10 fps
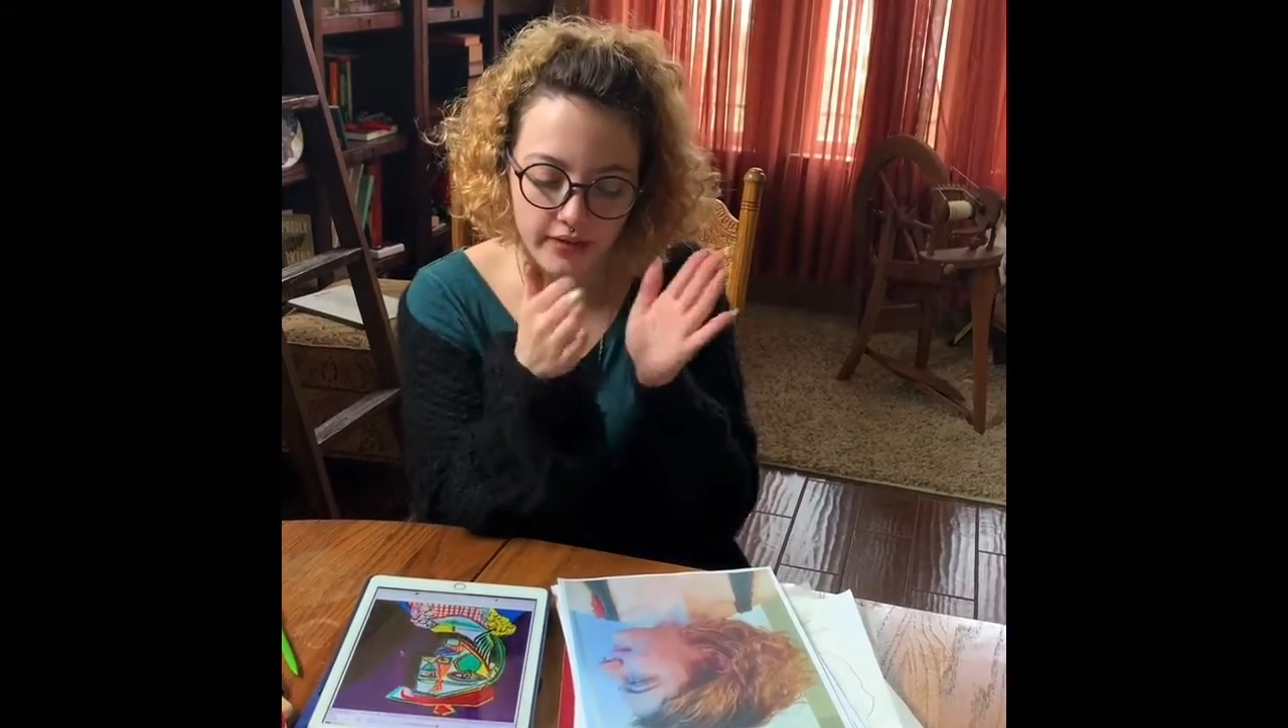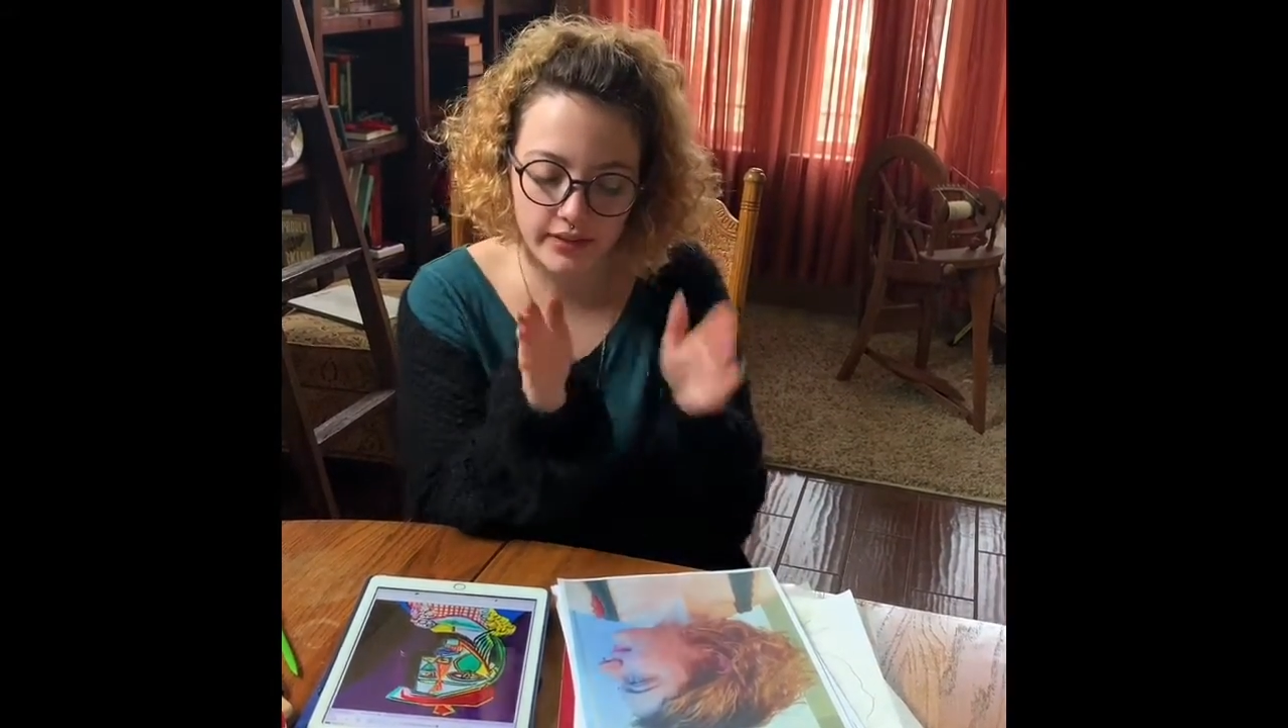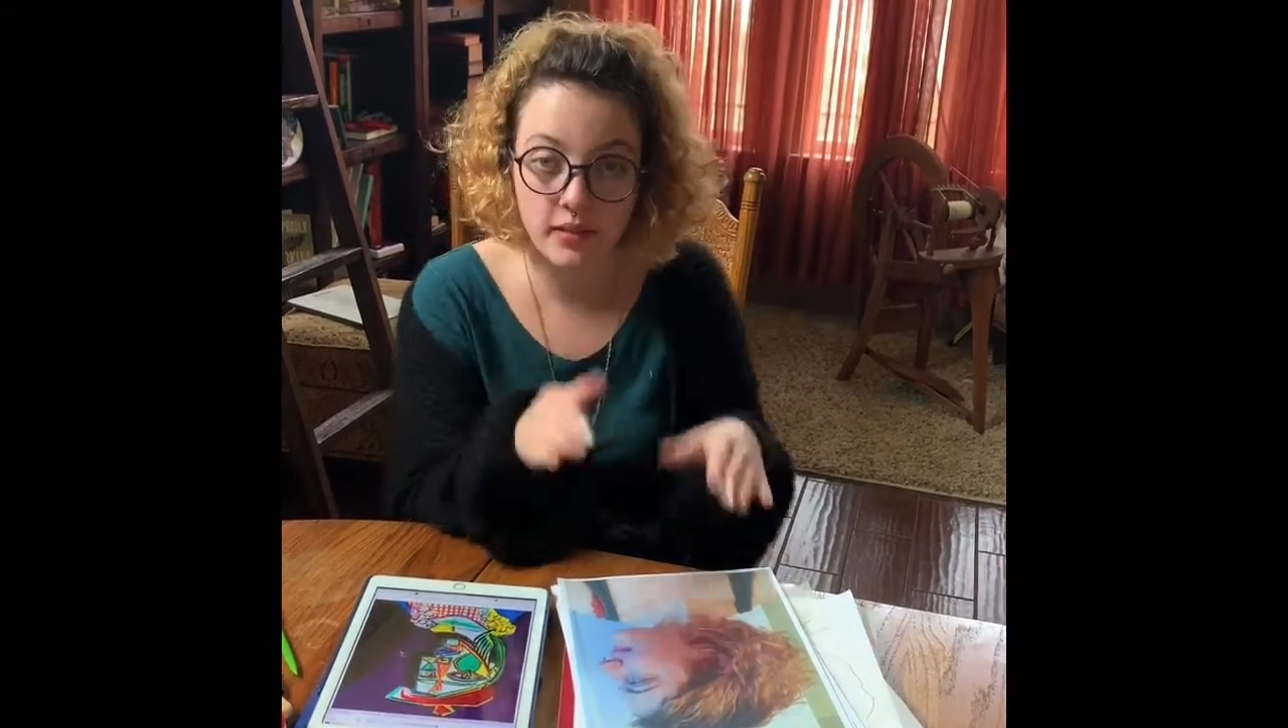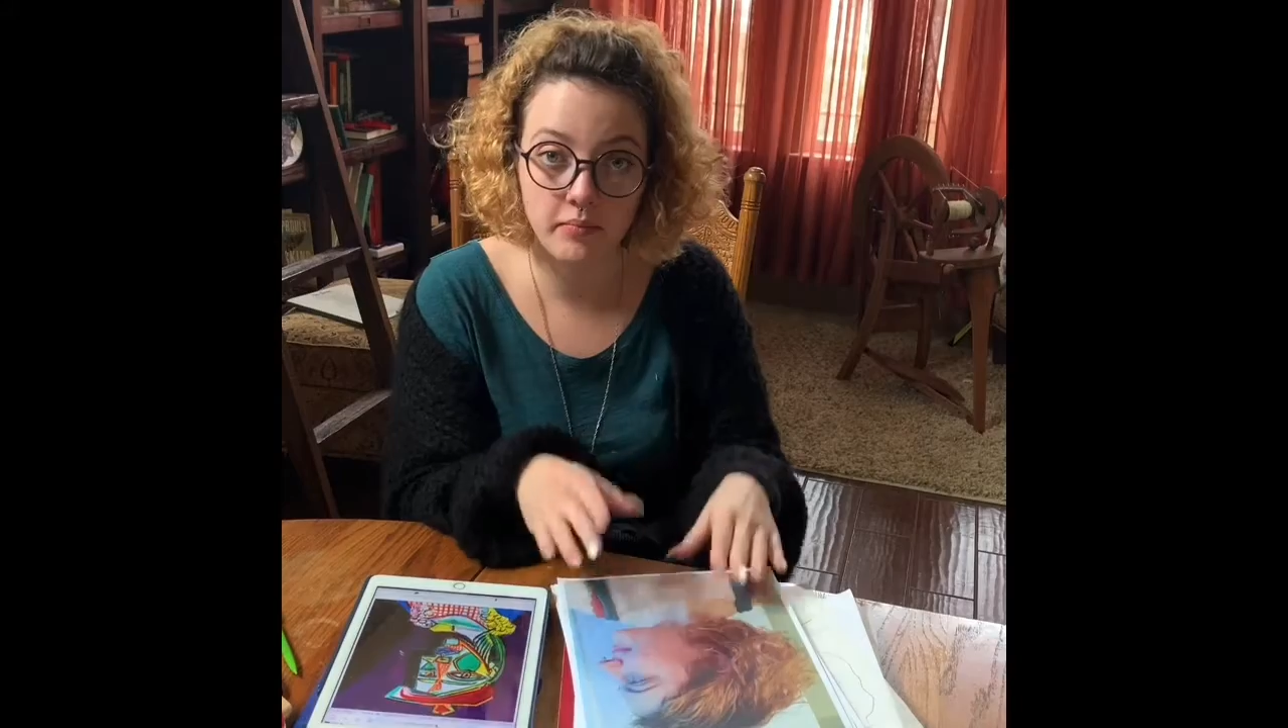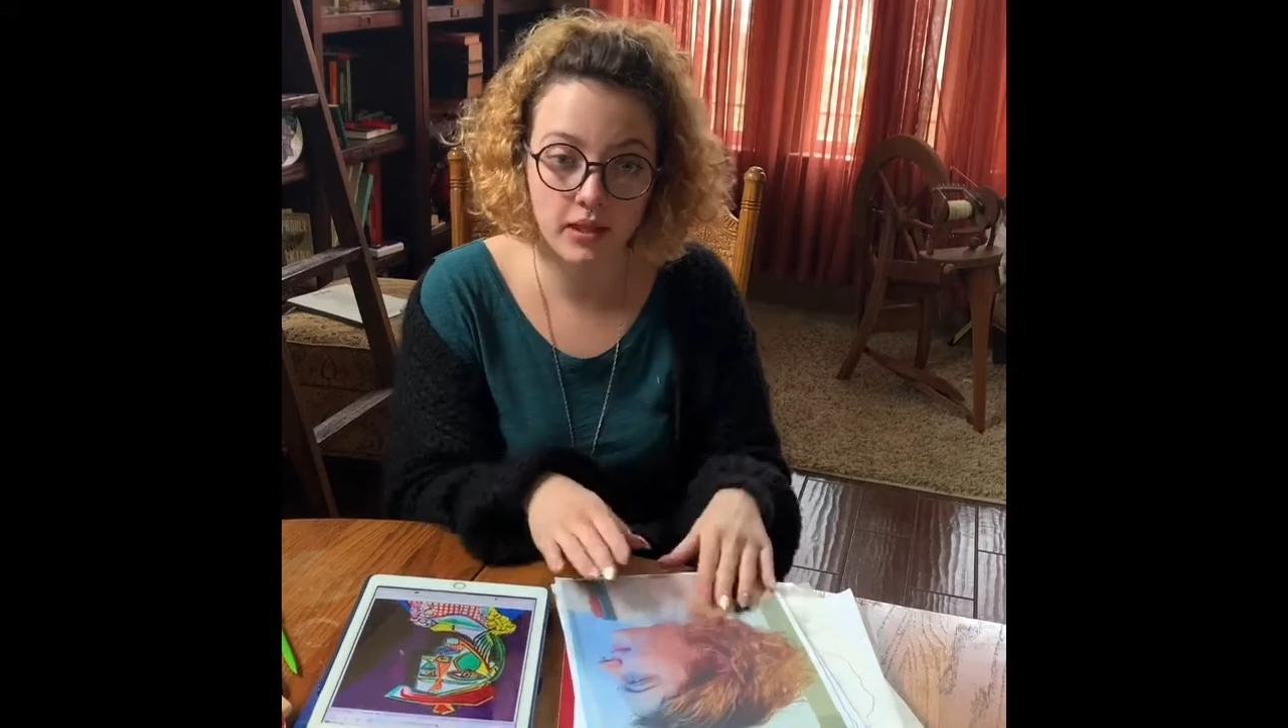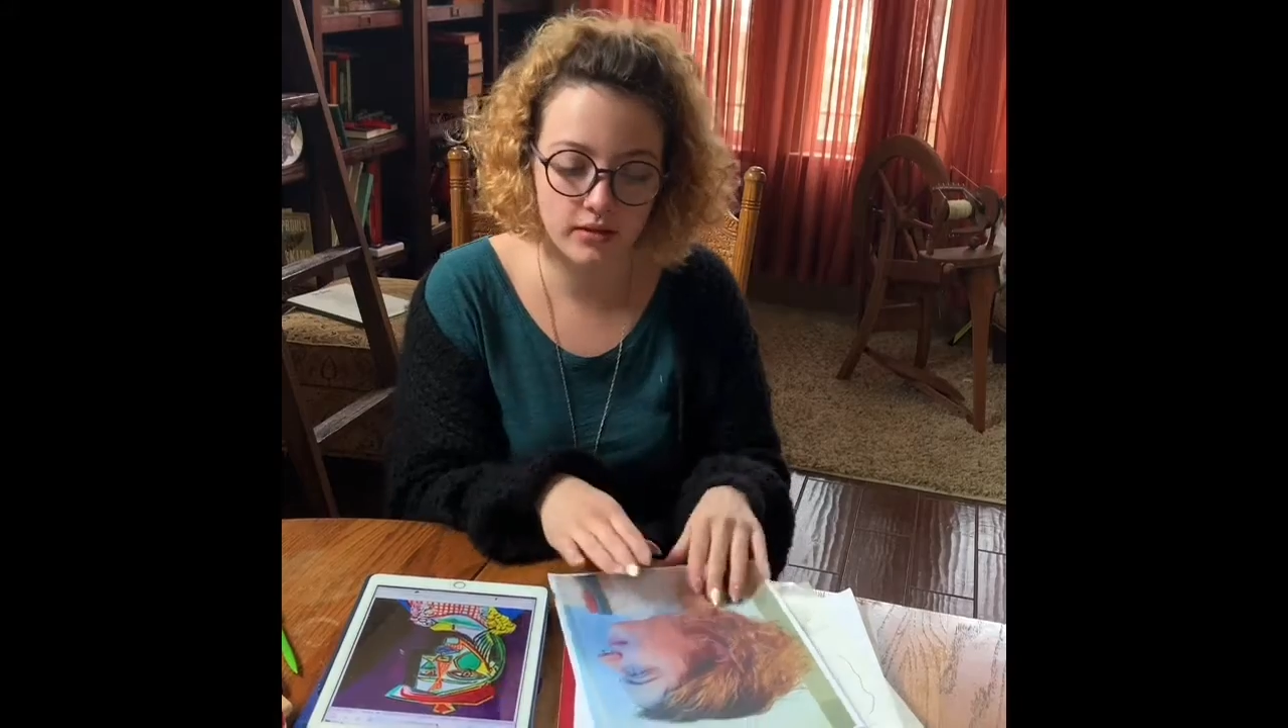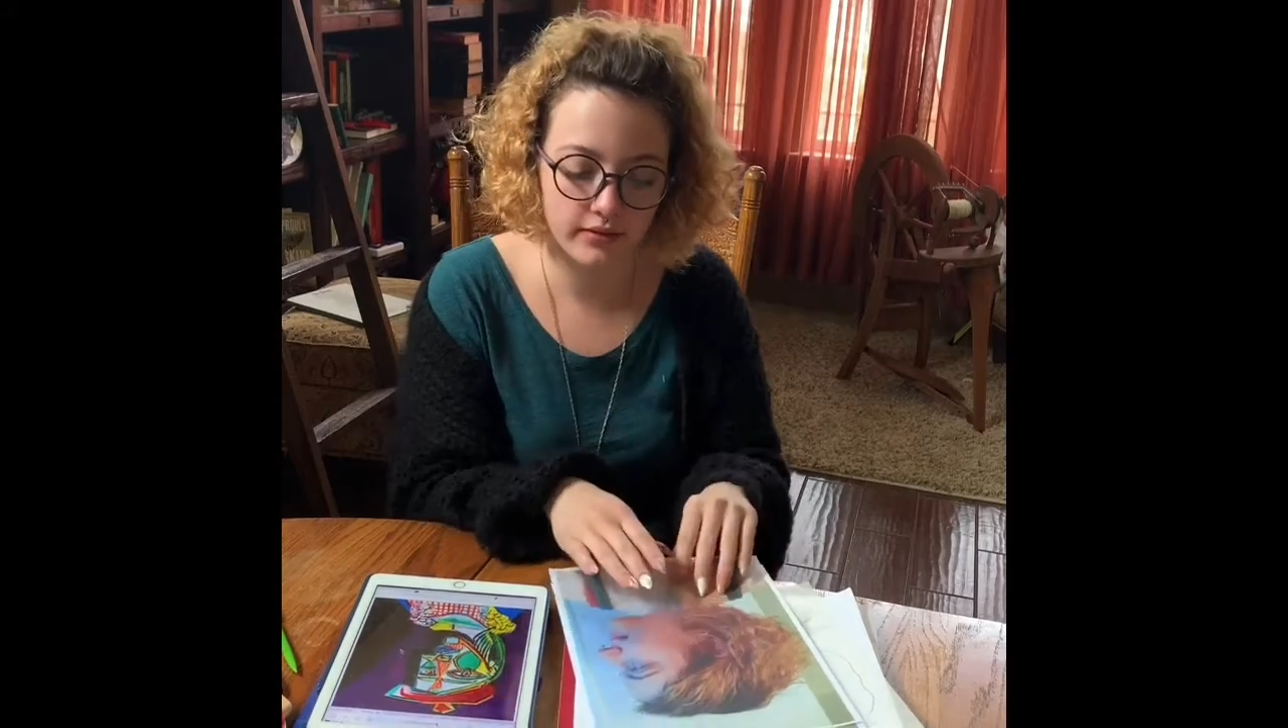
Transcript: of in the middle